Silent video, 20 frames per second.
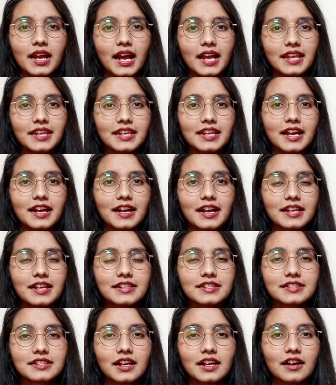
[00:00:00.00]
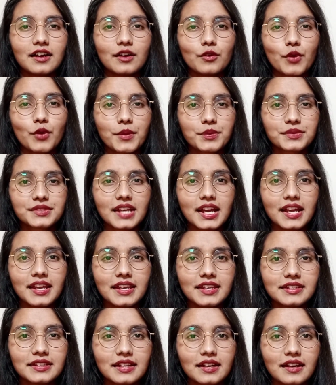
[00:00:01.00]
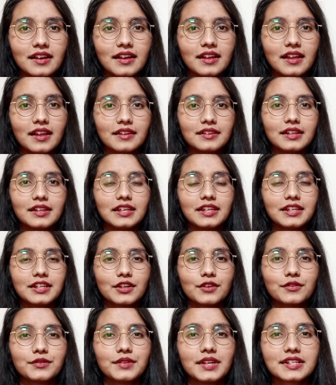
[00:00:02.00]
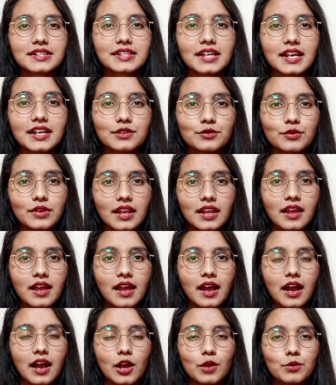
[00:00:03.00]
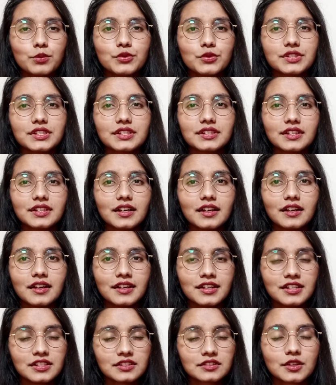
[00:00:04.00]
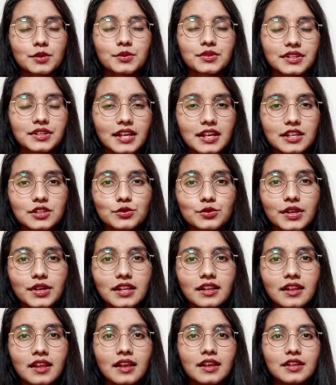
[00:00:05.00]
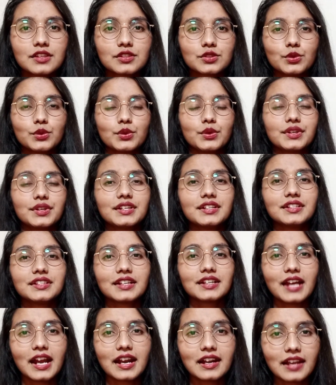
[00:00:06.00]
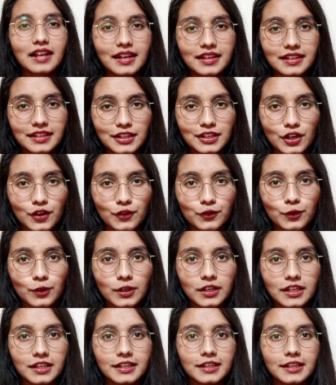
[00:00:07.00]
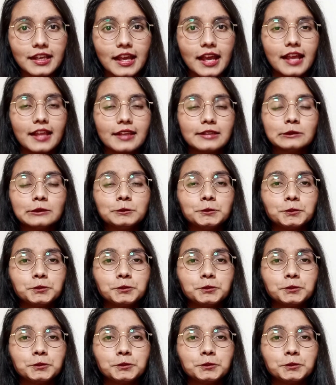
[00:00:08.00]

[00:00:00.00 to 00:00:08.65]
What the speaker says: IERI website, and the link of their site I'll put in the description as well. So read the guideline carefully and